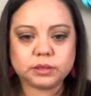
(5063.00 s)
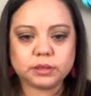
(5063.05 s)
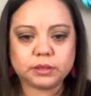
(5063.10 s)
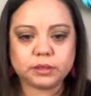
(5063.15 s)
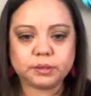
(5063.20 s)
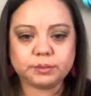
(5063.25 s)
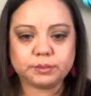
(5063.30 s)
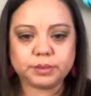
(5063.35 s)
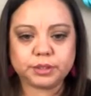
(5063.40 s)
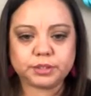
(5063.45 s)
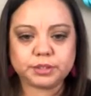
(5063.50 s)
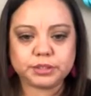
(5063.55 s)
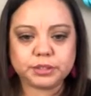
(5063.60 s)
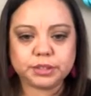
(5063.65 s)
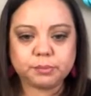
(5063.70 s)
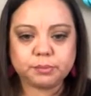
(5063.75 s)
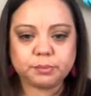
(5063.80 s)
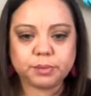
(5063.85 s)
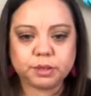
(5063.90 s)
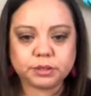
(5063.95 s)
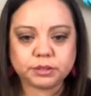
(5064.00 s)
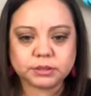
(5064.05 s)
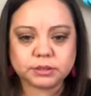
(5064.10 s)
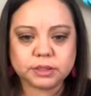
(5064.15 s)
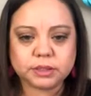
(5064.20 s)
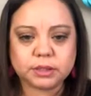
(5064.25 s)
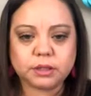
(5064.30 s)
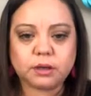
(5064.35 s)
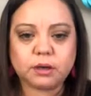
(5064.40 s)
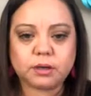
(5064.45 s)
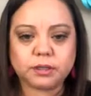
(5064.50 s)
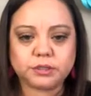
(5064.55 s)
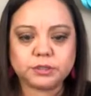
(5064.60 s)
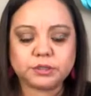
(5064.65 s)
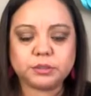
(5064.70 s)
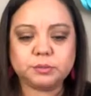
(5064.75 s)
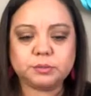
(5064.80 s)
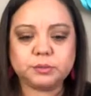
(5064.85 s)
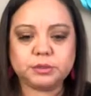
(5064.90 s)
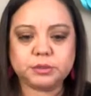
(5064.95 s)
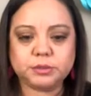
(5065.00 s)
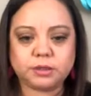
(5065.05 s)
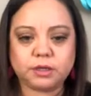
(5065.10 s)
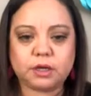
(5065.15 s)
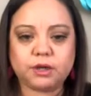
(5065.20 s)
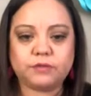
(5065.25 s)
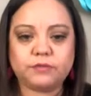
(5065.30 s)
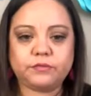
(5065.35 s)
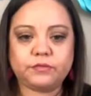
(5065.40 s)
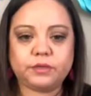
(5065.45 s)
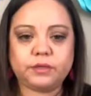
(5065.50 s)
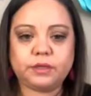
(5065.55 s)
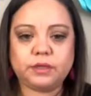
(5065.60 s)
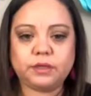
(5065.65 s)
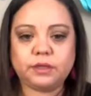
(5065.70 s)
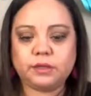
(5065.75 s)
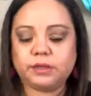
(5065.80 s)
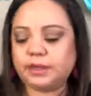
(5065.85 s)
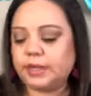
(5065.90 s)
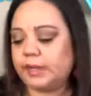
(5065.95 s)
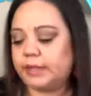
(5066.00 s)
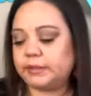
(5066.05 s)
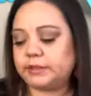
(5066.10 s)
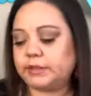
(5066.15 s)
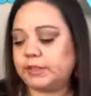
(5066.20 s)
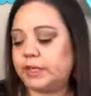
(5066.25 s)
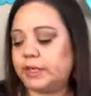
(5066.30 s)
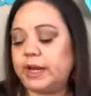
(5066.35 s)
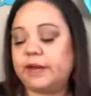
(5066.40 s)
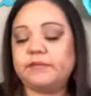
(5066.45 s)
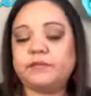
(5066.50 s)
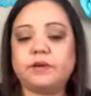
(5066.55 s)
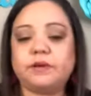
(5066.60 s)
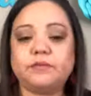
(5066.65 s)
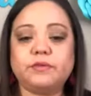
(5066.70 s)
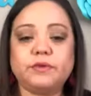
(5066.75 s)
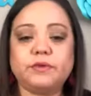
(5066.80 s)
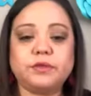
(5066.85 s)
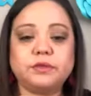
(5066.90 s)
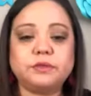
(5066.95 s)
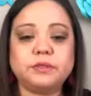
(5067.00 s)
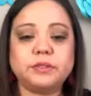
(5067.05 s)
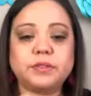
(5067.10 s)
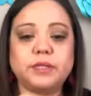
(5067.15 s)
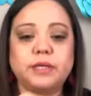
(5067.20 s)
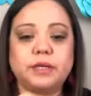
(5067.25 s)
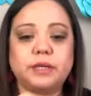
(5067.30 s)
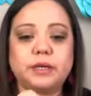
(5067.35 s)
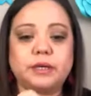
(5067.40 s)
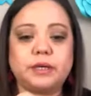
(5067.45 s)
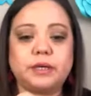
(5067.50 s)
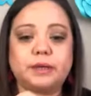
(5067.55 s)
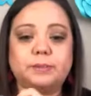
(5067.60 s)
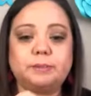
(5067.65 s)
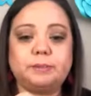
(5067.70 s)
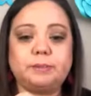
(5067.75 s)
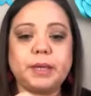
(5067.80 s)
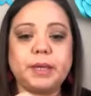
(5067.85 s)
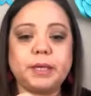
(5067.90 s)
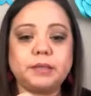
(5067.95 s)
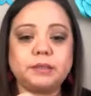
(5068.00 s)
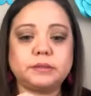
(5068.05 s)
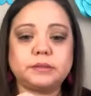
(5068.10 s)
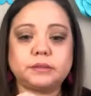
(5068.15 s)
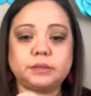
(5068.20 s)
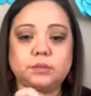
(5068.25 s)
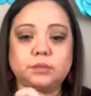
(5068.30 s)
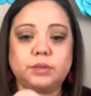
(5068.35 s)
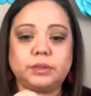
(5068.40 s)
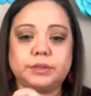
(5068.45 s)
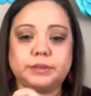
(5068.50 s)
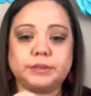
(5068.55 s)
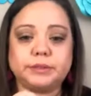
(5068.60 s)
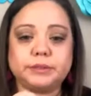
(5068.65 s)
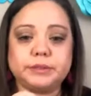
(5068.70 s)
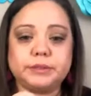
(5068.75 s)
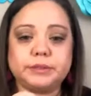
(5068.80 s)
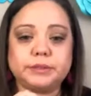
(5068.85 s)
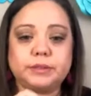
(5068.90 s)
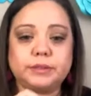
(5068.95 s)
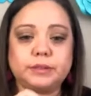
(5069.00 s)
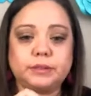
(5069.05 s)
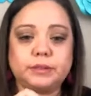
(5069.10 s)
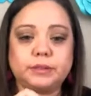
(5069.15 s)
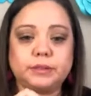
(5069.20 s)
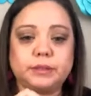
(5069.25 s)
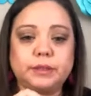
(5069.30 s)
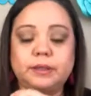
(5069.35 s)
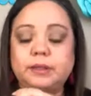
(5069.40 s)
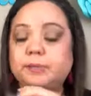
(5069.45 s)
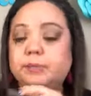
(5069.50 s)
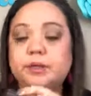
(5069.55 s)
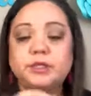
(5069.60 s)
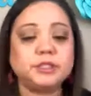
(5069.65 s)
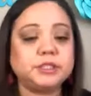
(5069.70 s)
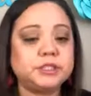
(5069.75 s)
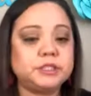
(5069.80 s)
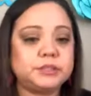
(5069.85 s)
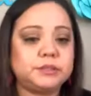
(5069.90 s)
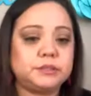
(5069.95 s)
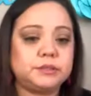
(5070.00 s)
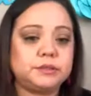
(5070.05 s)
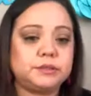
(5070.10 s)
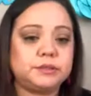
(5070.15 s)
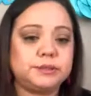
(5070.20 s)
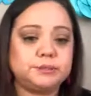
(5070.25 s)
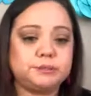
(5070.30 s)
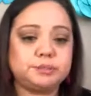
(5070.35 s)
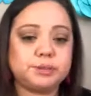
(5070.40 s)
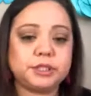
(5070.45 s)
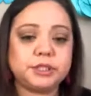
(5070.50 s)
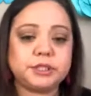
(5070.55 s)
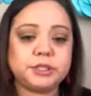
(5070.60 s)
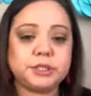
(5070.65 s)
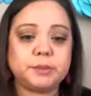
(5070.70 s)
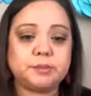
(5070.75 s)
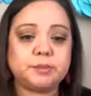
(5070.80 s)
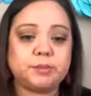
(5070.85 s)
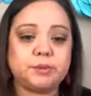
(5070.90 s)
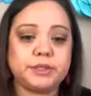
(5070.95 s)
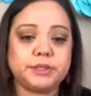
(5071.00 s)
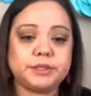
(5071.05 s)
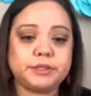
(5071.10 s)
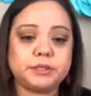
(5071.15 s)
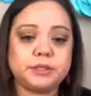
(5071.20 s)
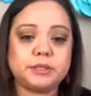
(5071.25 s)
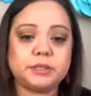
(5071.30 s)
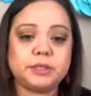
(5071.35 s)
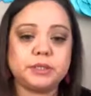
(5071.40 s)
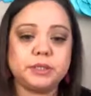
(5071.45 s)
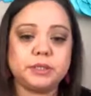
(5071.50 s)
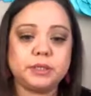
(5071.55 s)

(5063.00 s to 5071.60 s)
The brush tip Posca are super soft. Yeah, see, I've never used the paint ones, the brush tip ones.